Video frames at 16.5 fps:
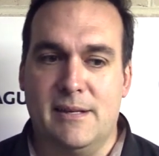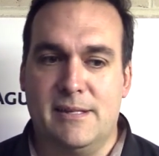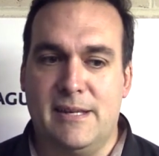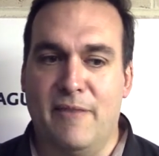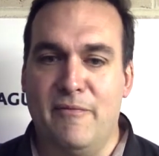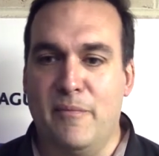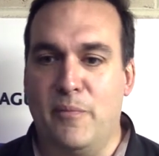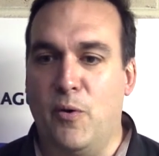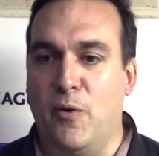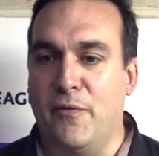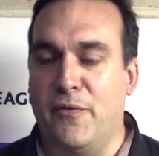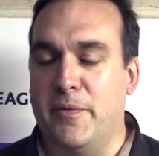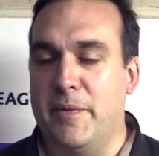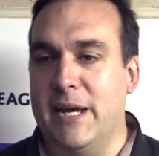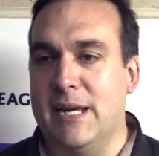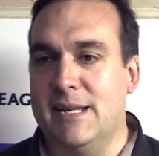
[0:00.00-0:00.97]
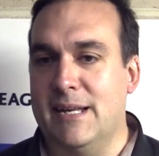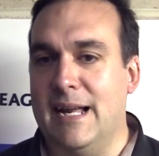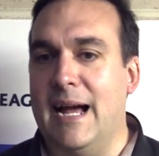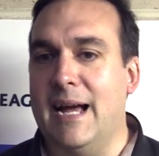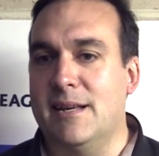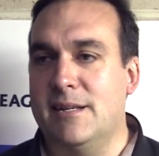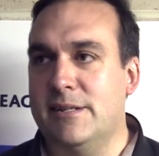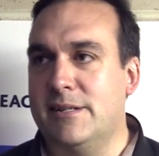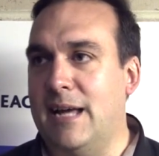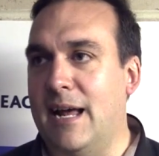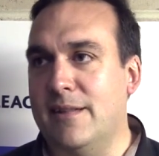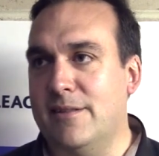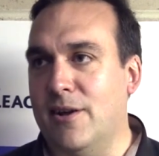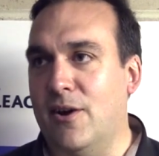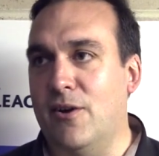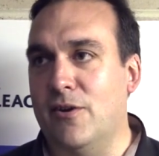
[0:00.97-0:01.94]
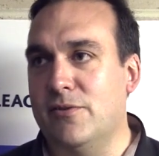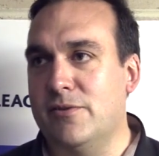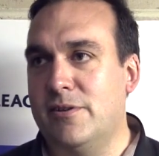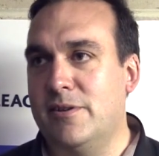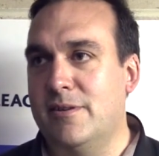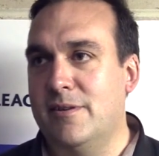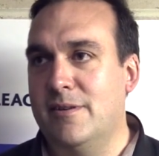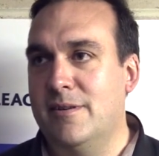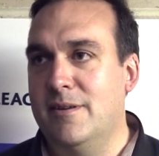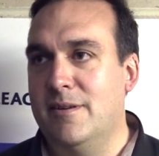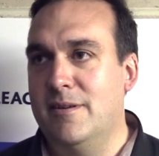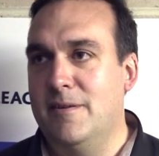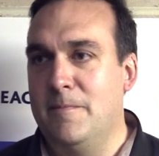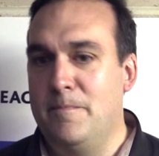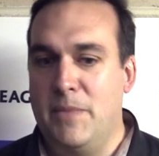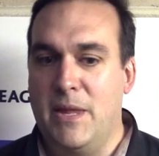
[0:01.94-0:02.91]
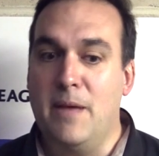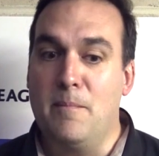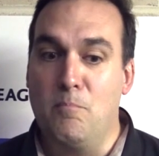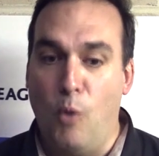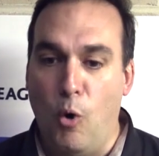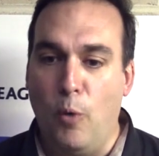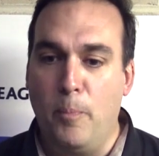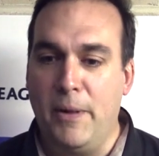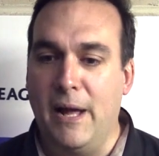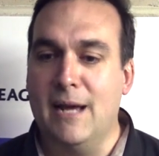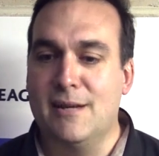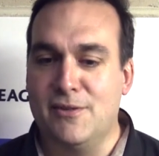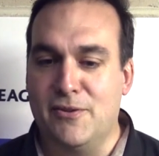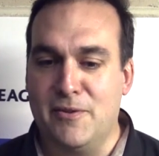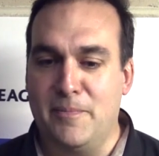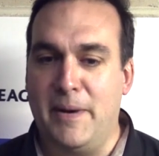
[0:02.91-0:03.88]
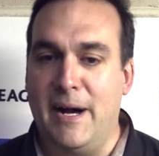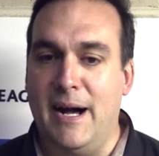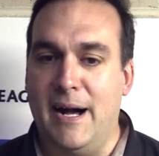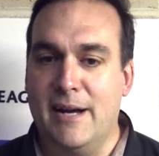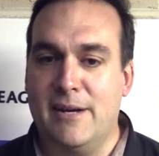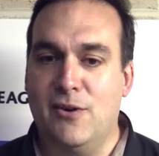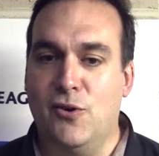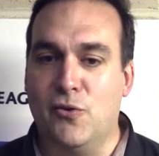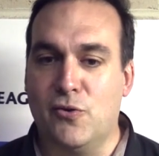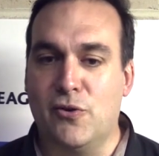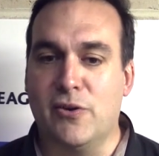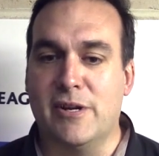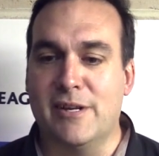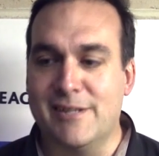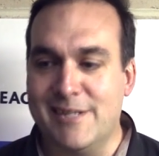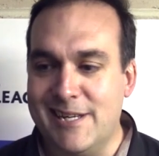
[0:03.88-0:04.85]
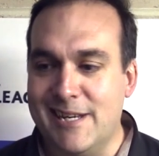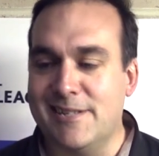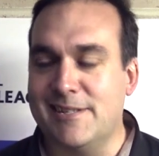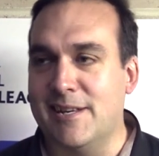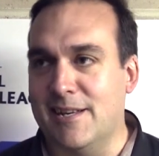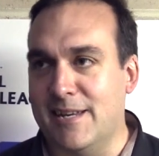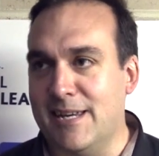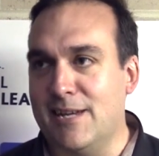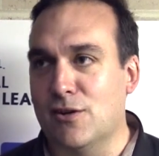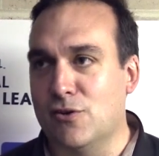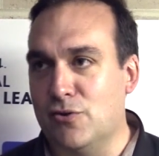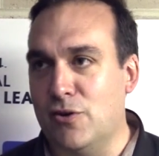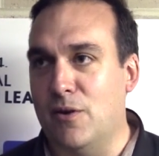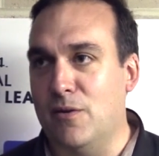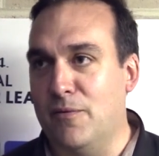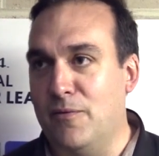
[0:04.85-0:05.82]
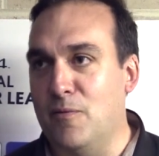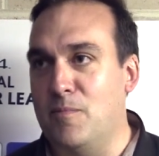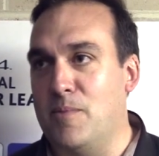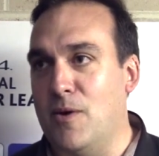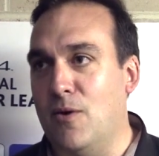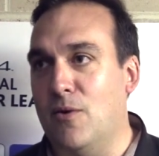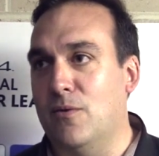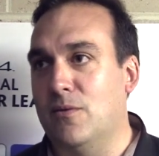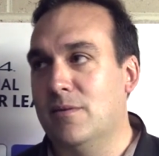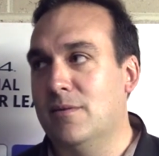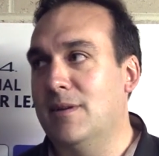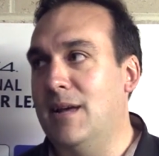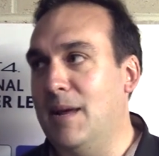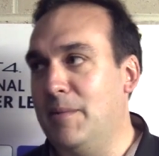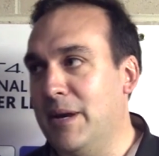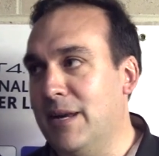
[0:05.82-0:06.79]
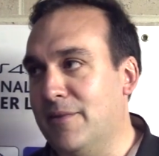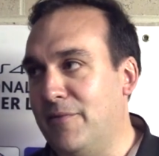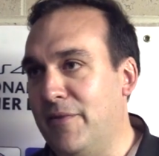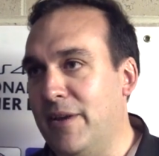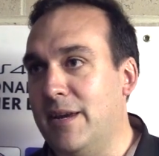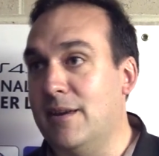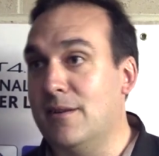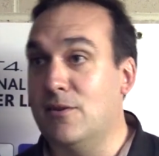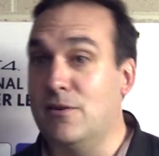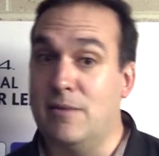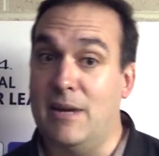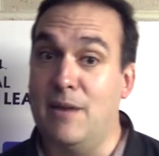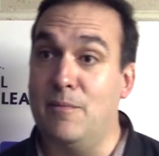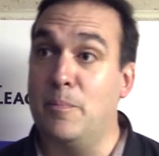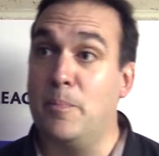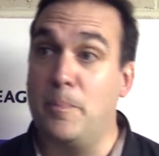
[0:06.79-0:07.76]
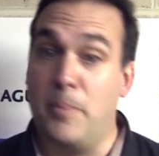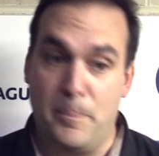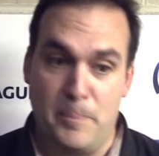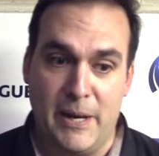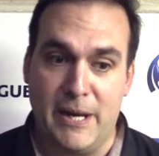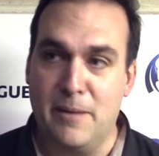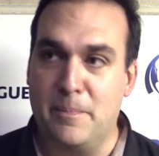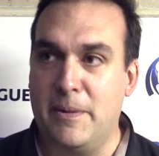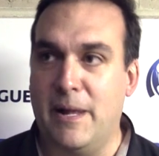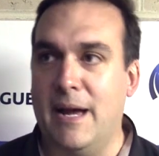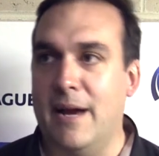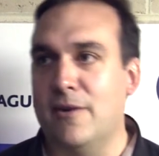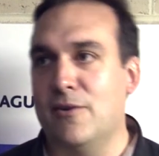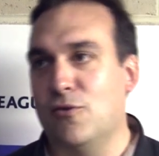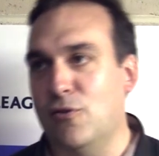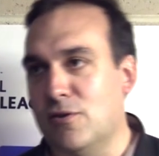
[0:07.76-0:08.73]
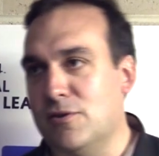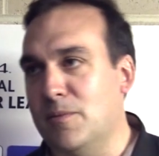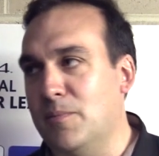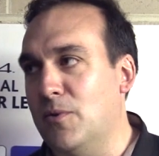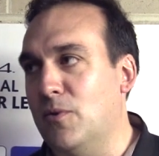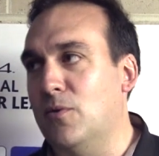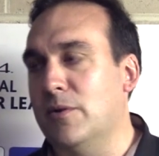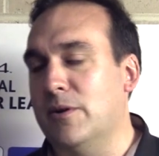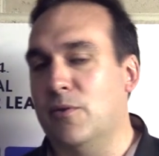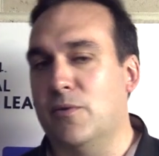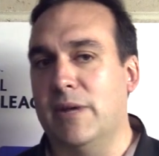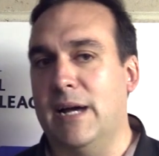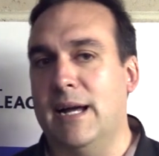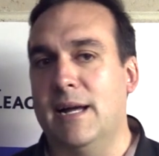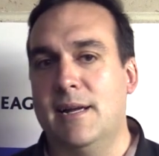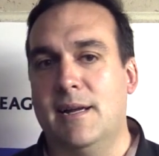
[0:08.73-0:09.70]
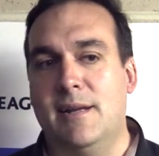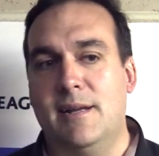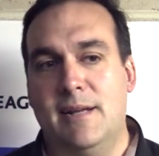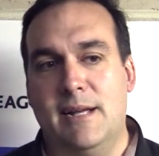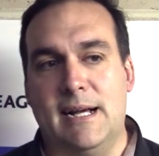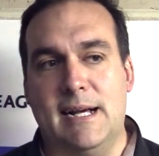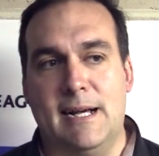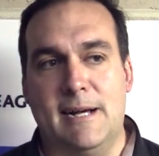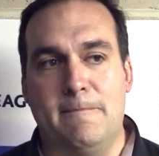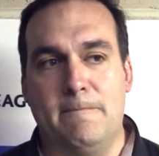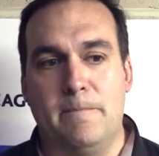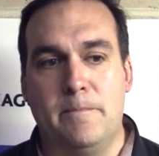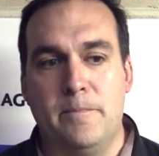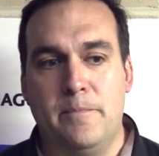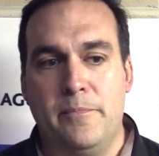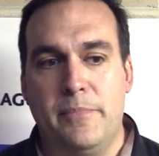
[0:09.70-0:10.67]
Devonport for me today just had those more players on the park who could consistently control the football and hit feet and beat a player and cross a ball and all that. And